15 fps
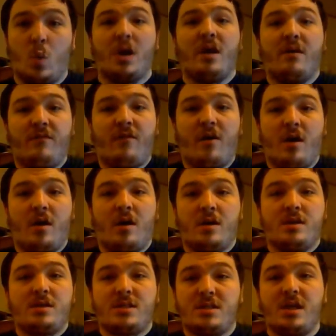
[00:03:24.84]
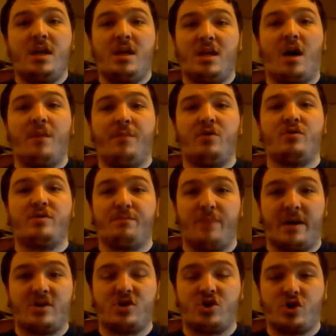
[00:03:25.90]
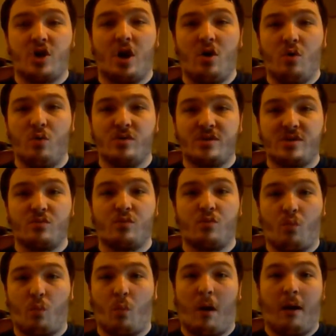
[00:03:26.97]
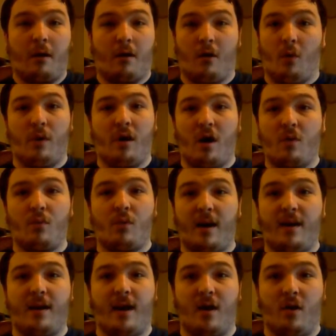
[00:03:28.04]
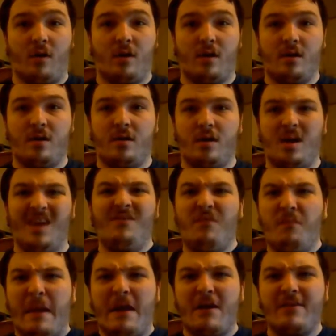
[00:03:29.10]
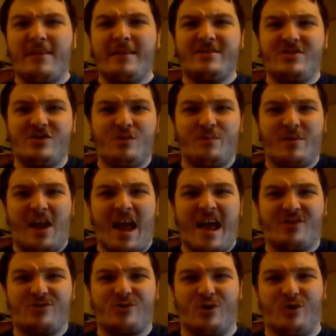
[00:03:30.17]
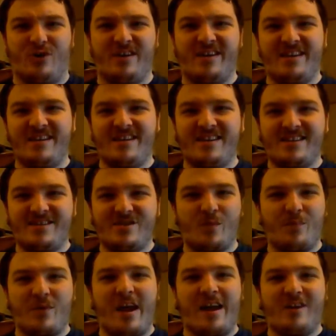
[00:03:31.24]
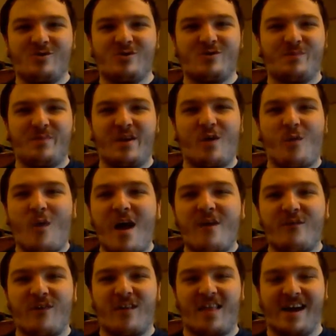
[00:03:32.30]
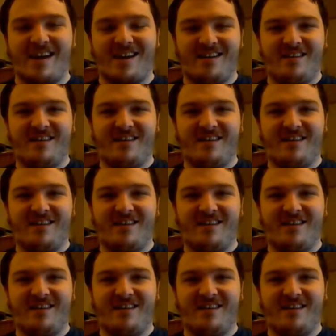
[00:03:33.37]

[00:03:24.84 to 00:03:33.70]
one of CW's best shows going on right now. Even better than Supernatural. Supernatural's been around for